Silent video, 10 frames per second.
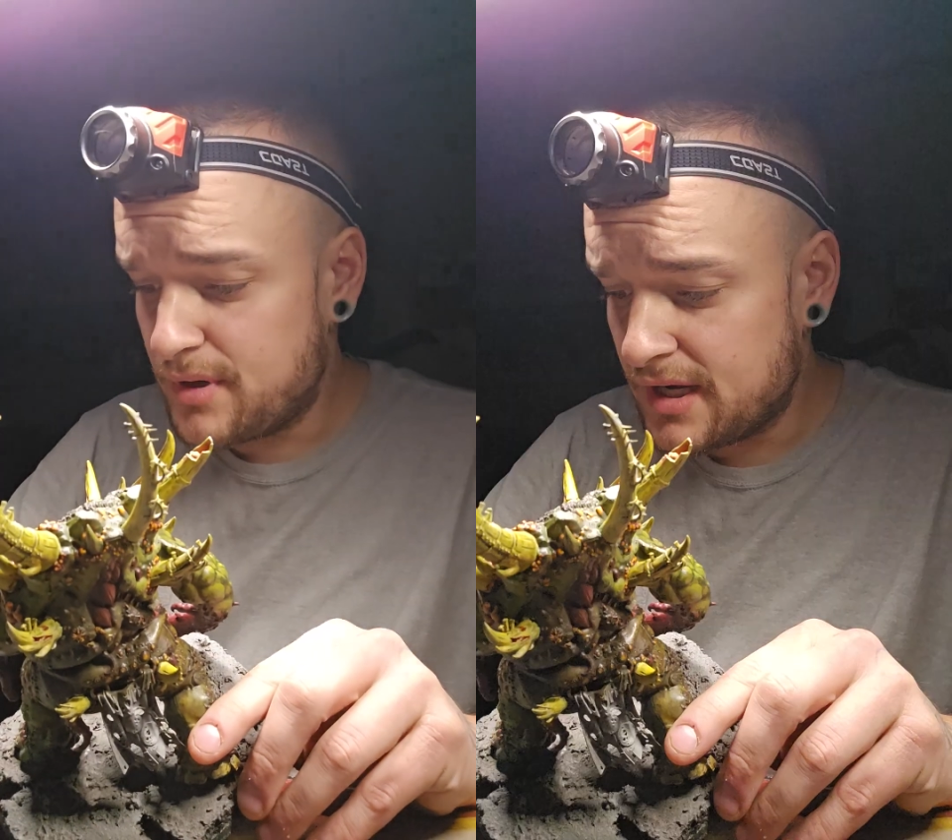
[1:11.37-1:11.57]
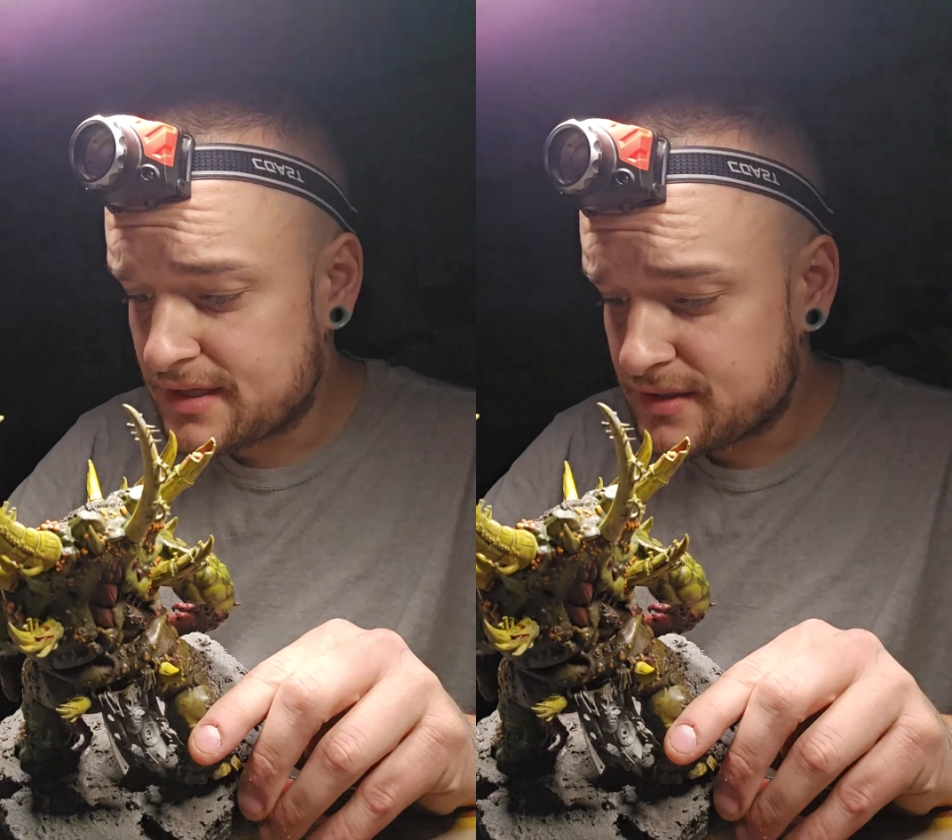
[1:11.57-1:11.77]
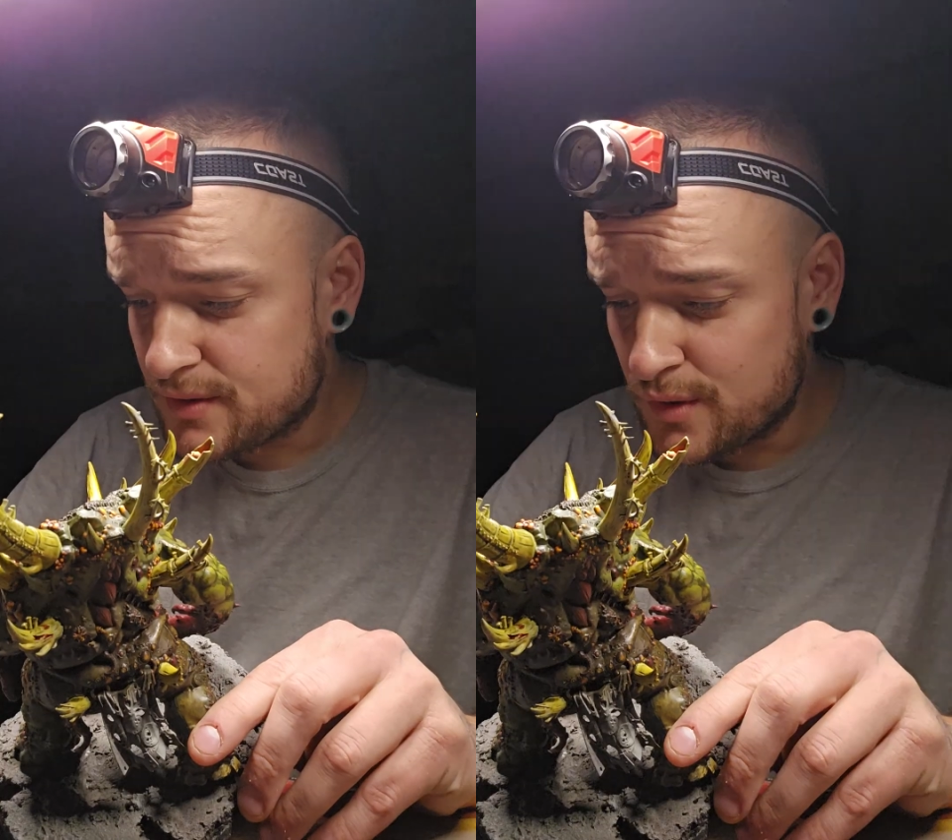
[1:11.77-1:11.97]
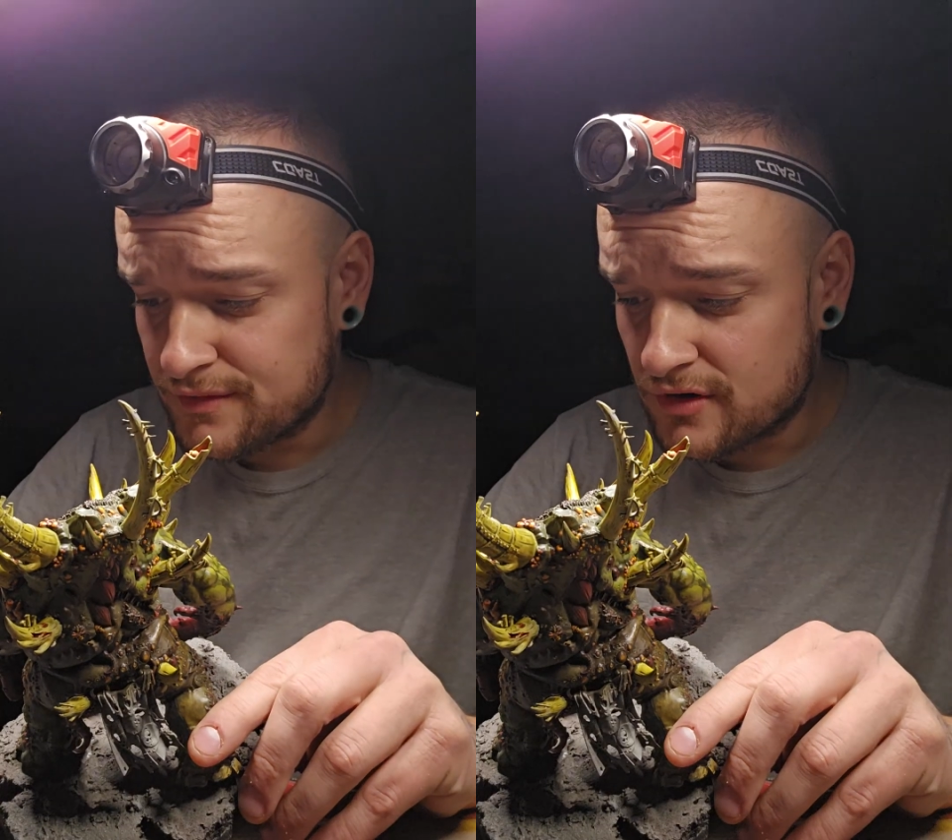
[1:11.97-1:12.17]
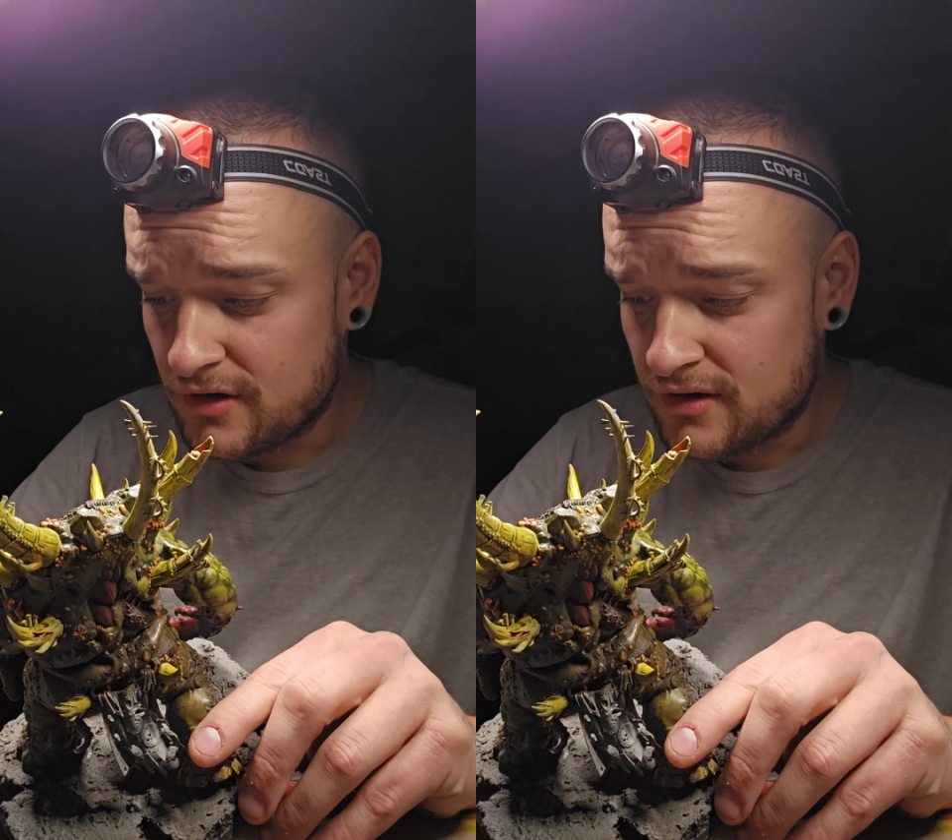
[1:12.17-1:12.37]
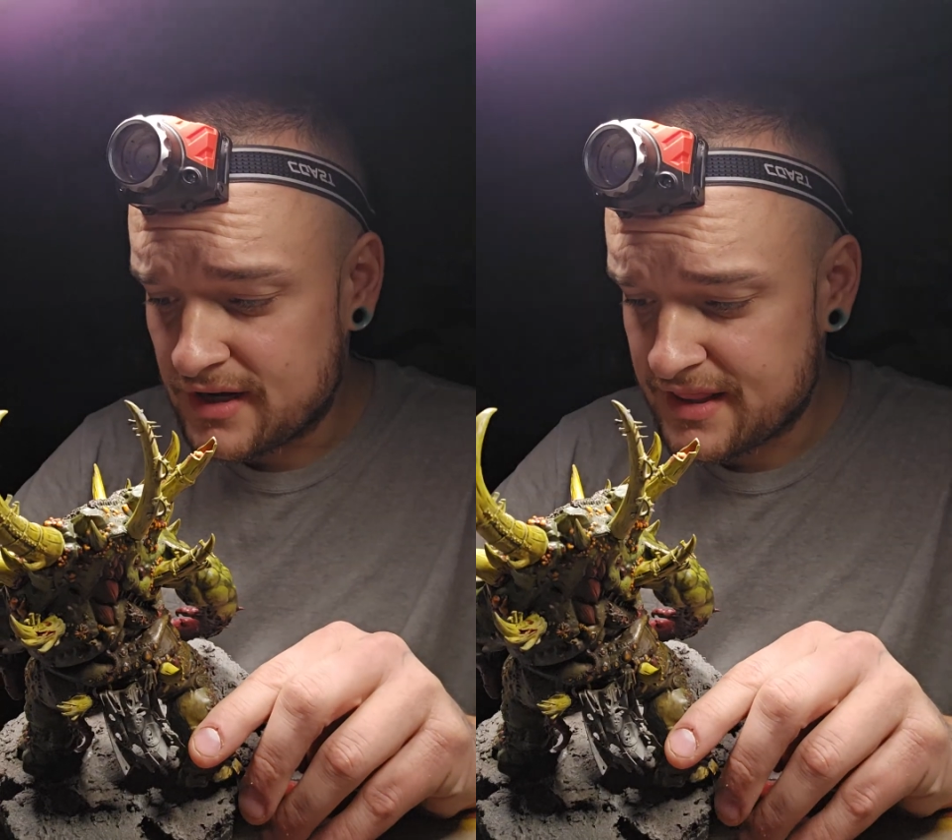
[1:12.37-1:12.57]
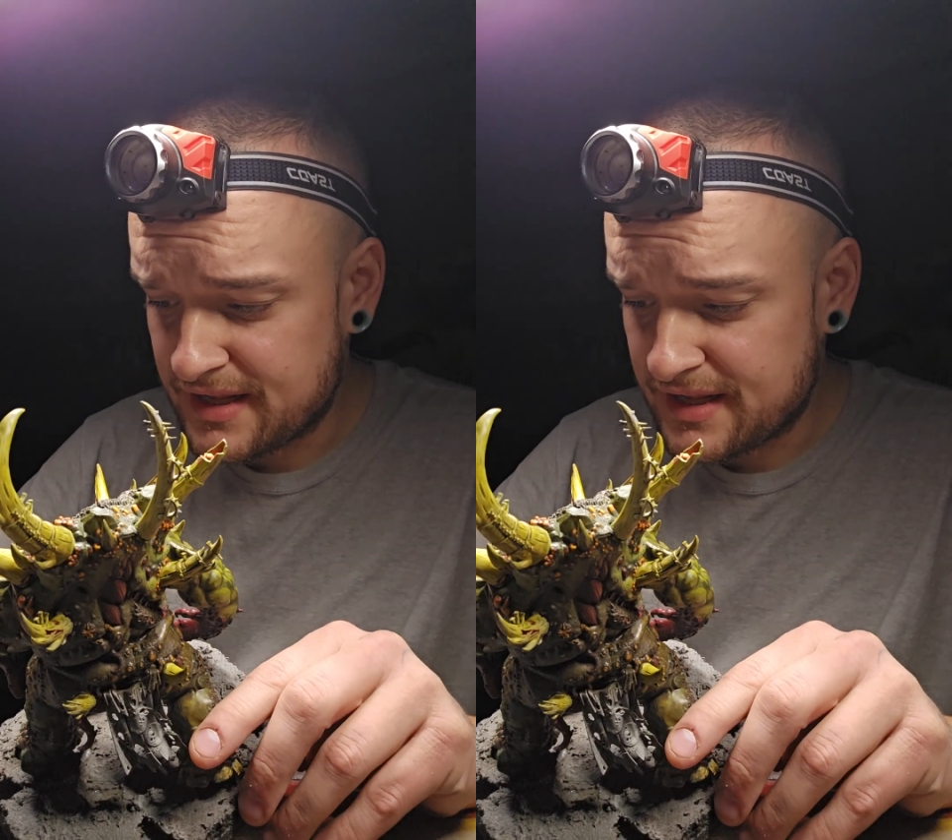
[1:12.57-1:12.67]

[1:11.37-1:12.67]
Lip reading: But overall, I